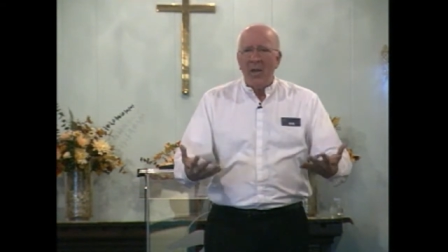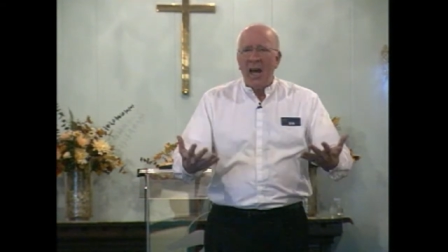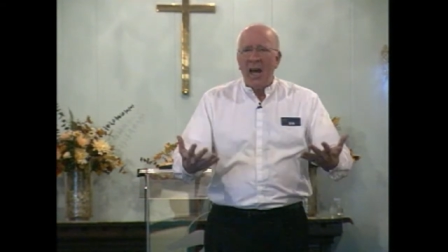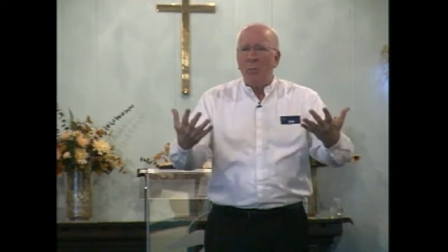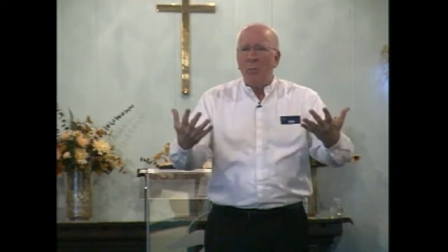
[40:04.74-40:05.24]

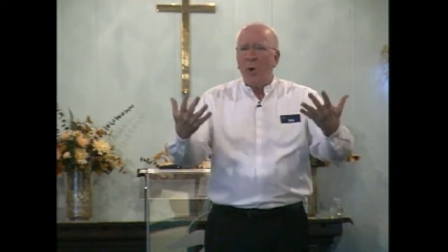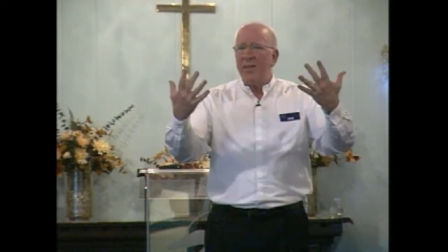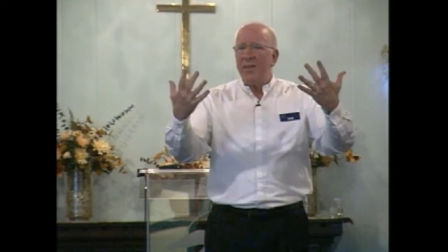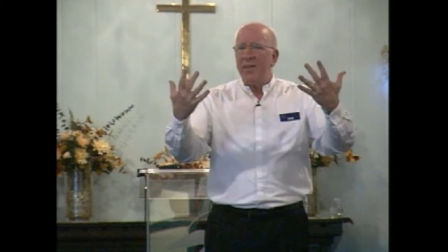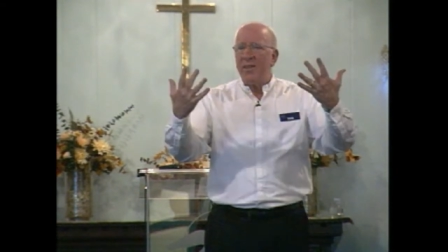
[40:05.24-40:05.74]
That
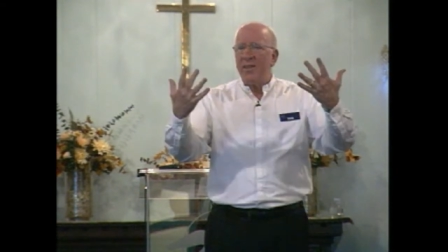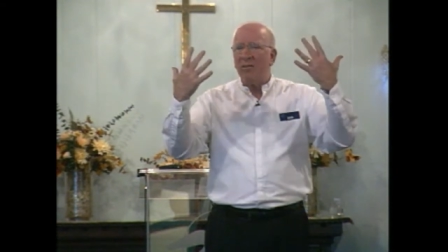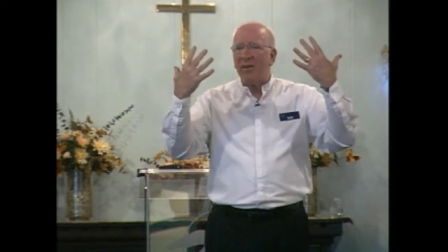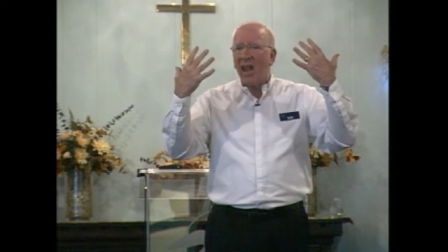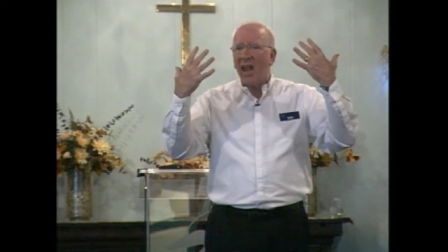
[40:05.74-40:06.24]
breath
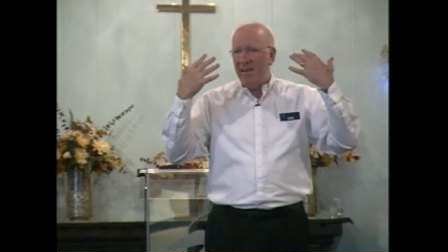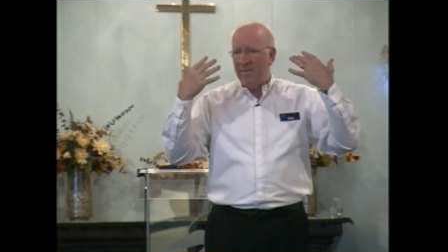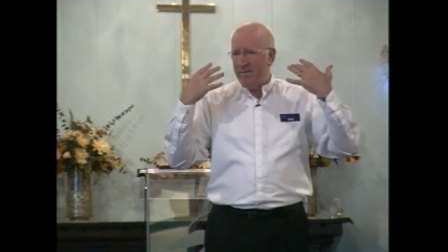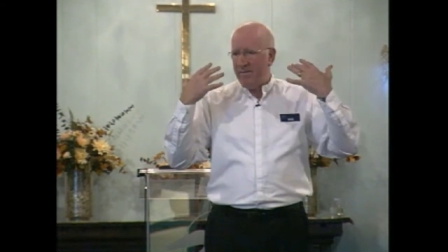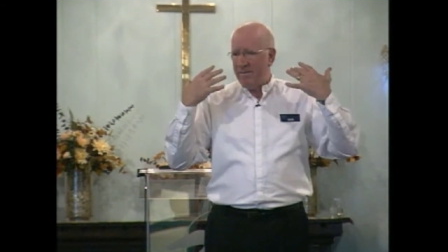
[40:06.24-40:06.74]
of
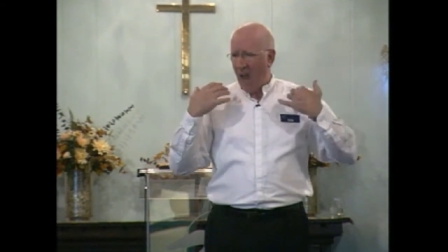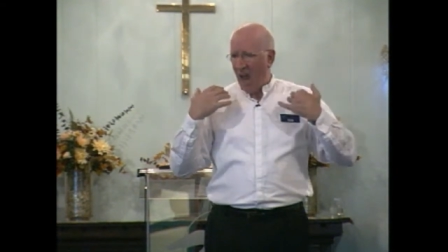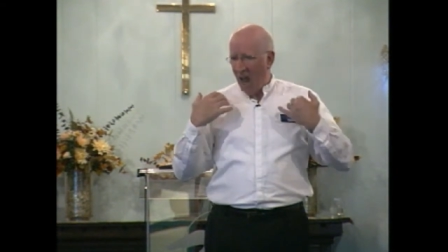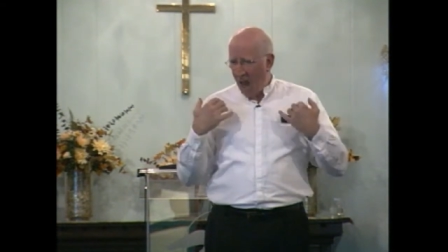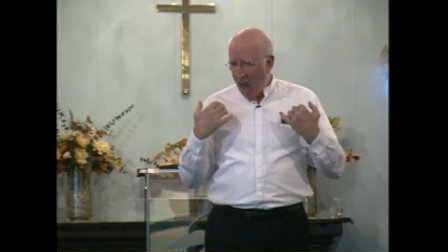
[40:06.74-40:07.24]
life
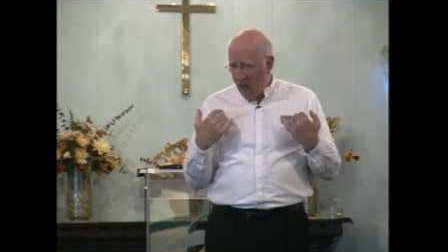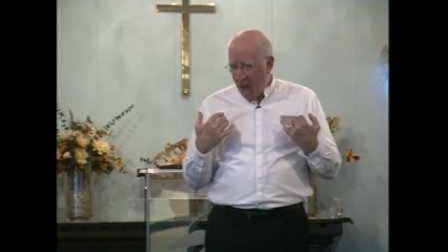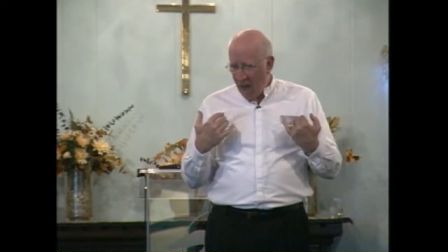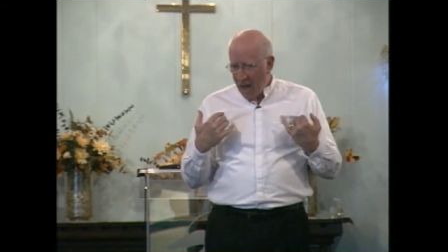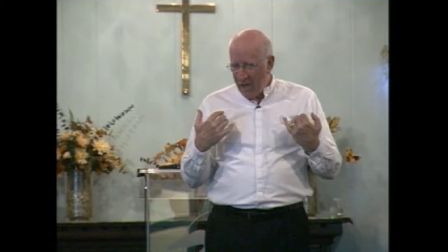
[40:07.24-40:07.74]

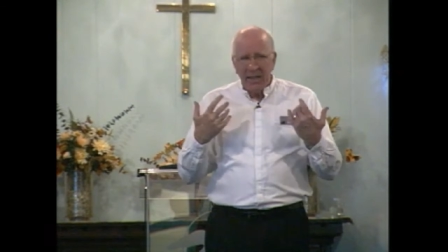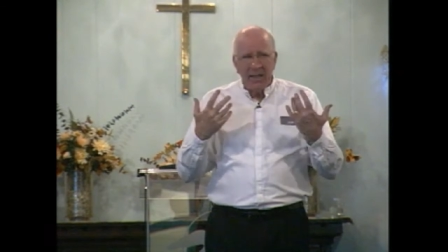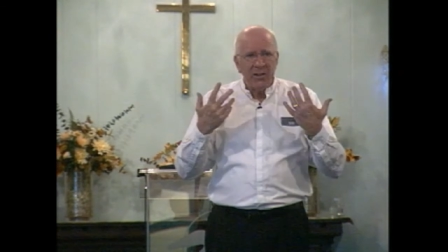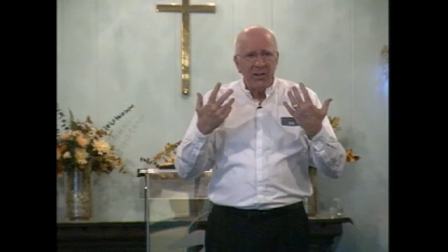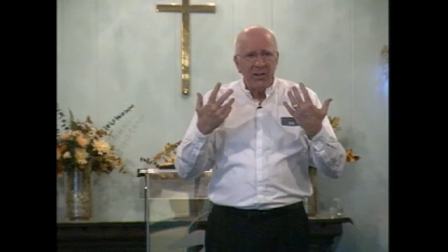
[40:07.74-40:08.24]

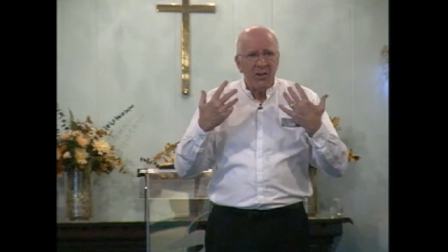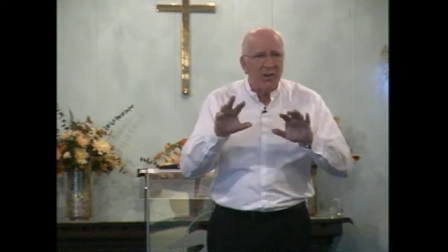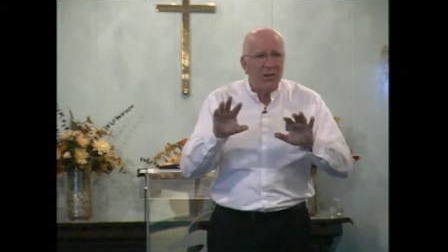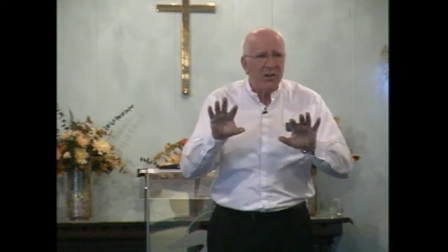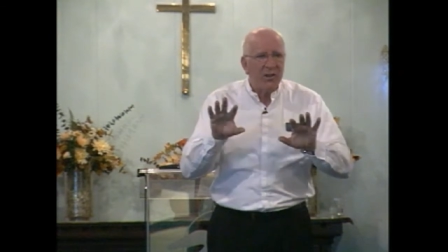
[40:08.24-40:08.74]

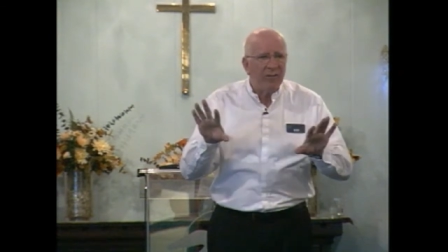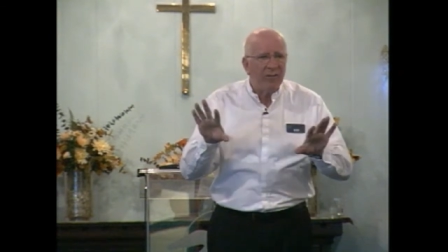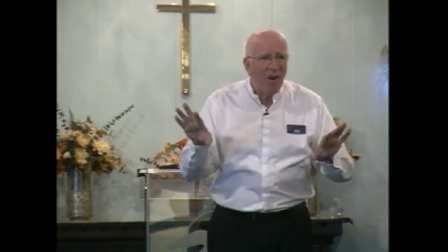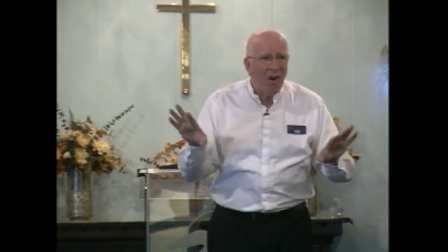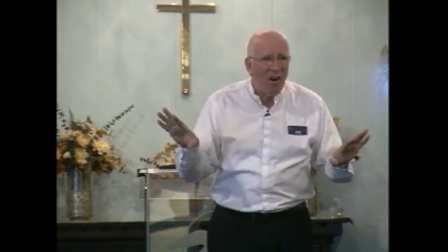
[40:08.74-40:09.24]
dispels the
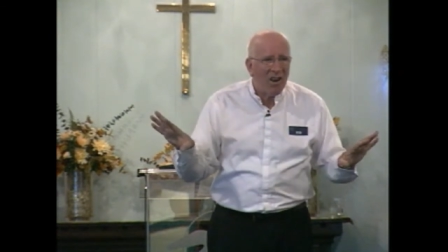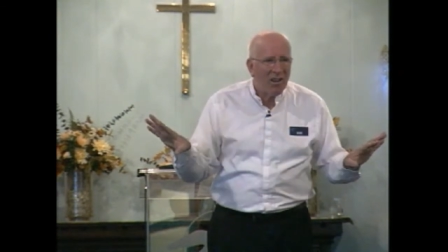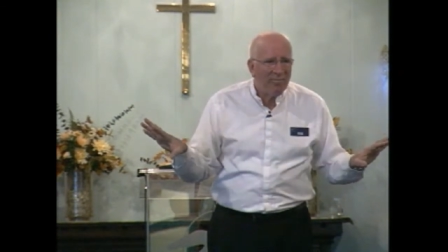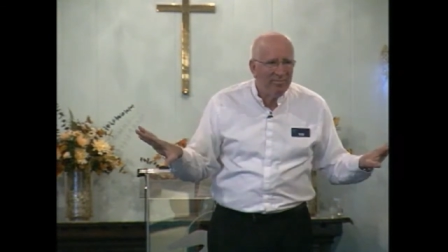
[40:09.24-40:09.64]
fog.